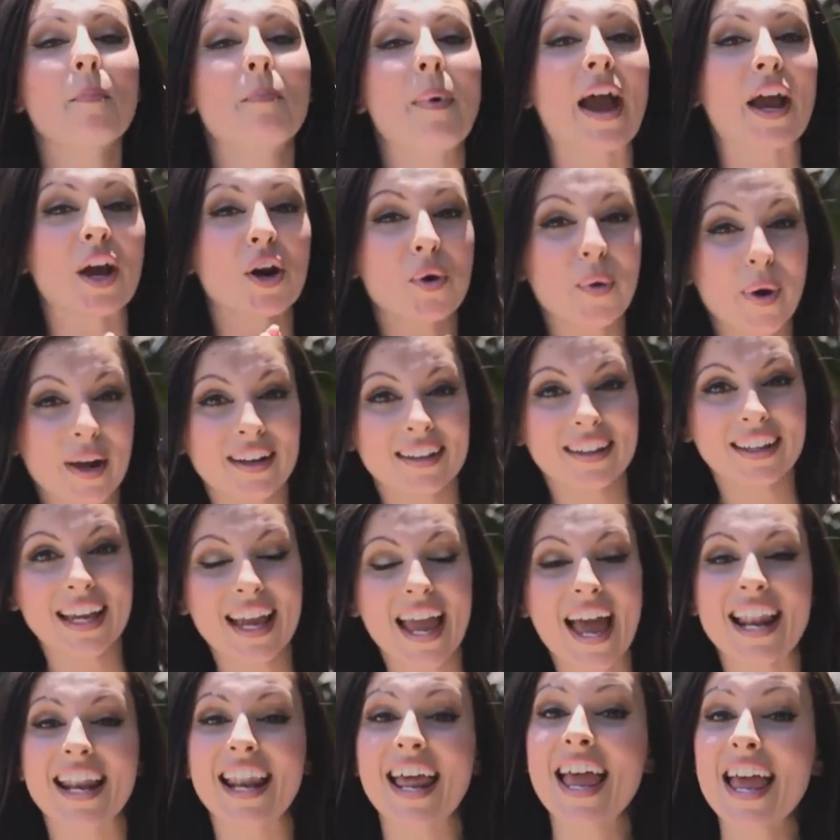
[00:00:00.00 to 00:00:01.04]
by quickly
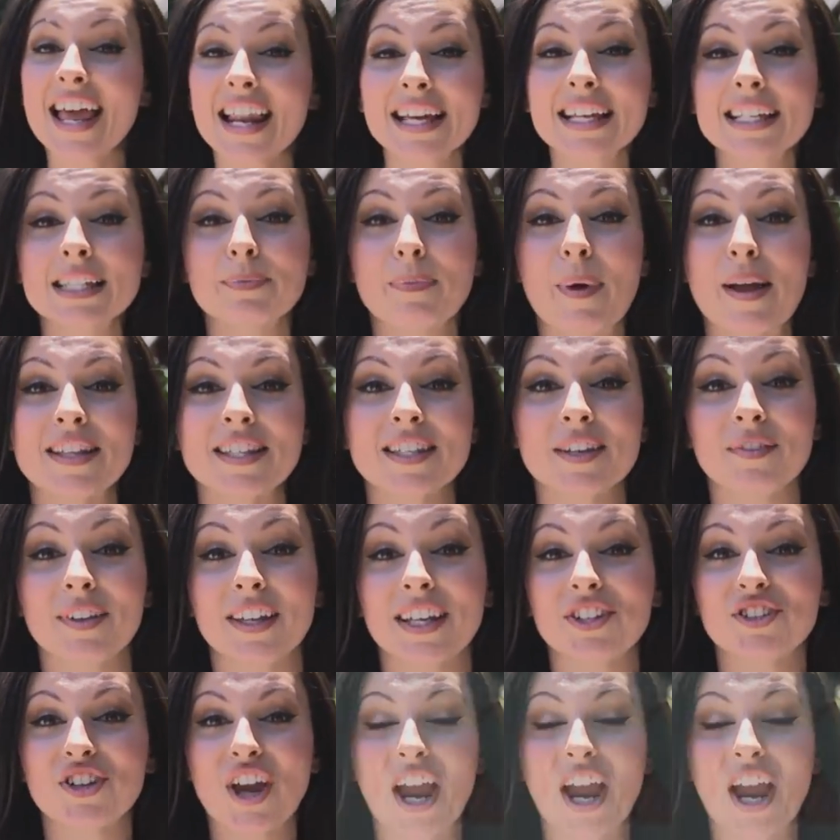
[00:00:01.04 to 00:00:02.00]
and inexpensively